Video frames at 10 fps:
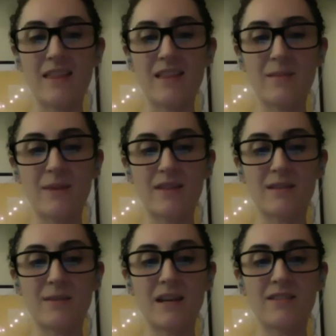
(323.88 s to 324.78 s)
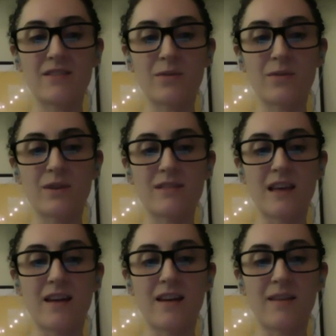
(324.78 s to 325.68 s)
the best comedians are the ones
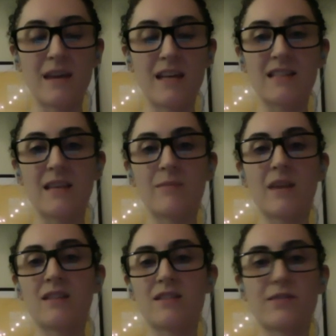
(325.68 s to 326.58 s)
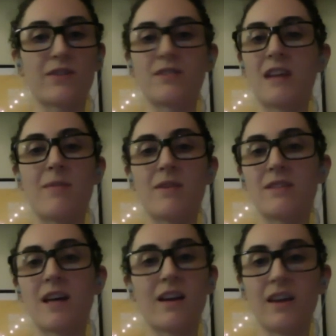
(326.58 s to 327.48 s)
that make it seem like it's the first time they're
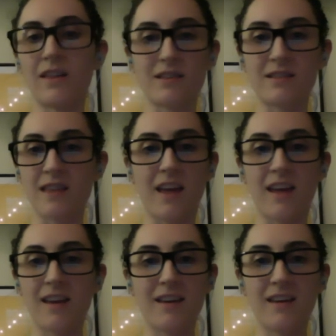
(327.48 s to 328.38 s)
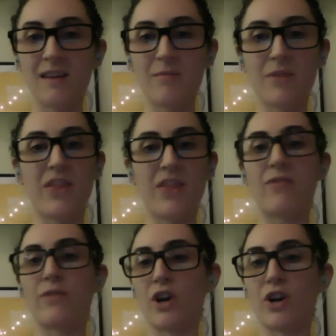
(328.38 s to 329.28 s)
telling you this thing, but they've
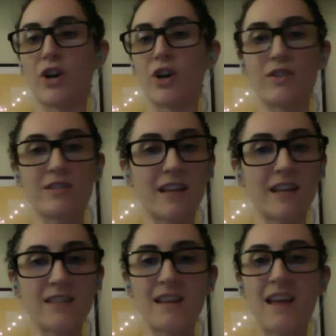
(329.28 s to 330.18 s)
rehearsed it.